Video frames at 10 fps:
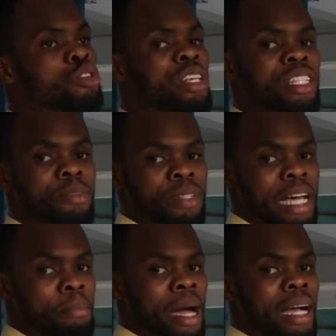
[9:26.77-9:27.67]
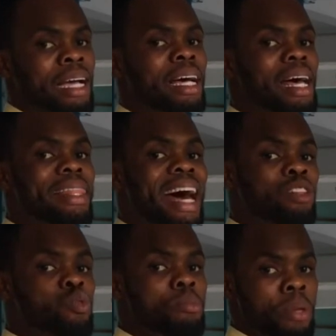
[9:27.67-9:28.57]
centimeter mark.
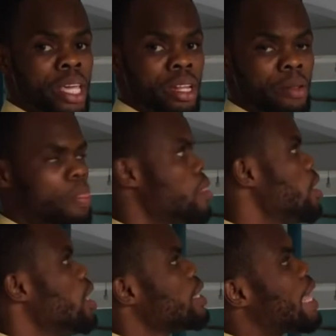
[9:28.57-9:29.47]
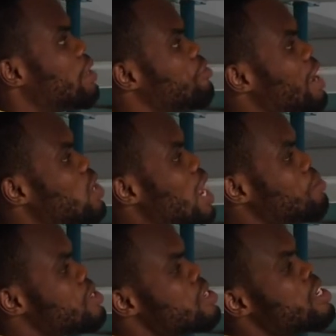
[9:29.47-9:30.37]
That will mean that the value I'm
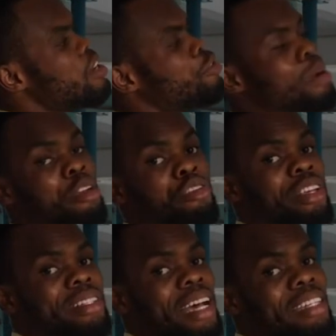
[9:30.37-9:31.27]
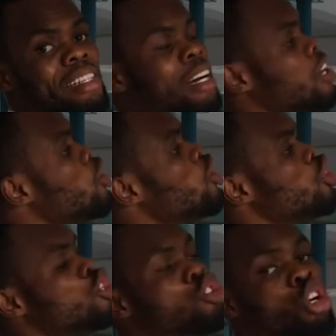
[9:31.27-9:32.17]
seeing here for my first titer
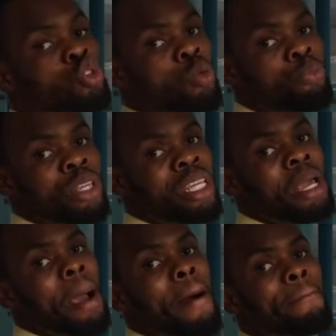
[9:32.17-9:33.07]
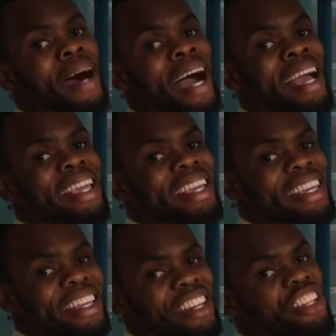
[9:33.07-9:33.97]
is going to be my
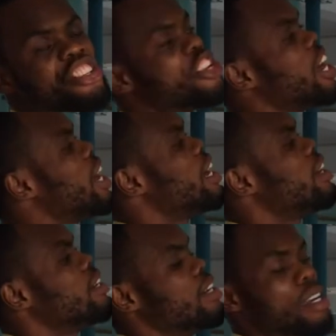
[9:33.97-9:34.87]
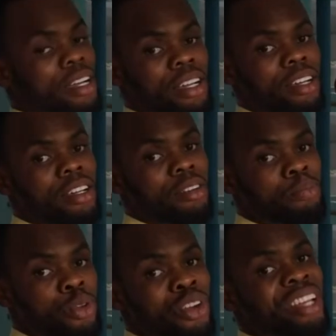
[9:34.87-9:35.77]
initial
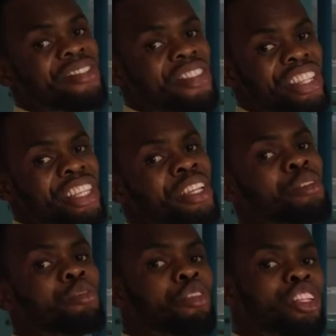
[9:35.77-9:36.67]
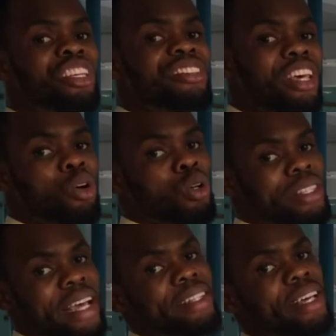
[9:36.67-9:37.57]
burette reading for the second
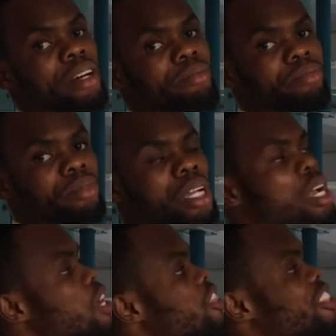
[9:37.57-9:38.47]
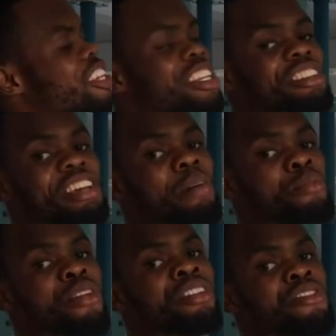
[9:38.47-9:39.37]
titer. The initial
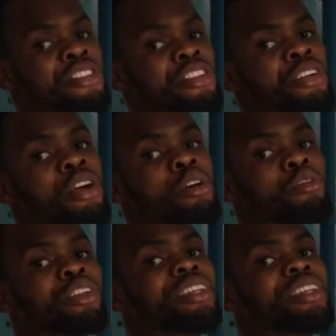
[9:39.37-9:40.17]
burette reading for the